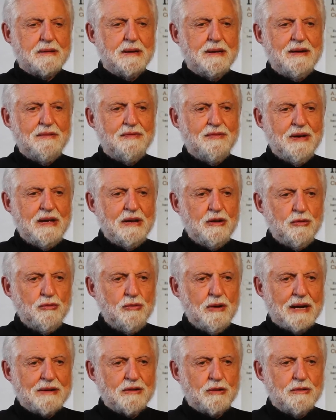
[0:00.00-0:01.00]
And if they do
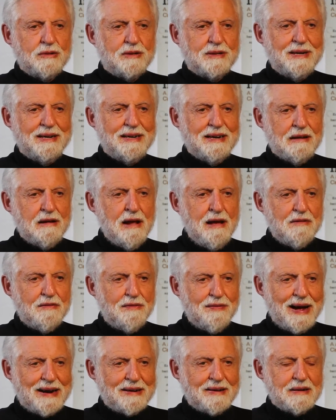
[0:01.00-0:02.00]
not consider it
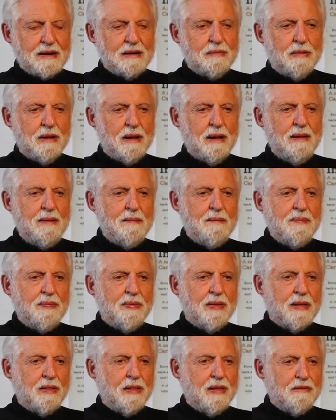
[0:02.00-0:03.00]
fashionable, they're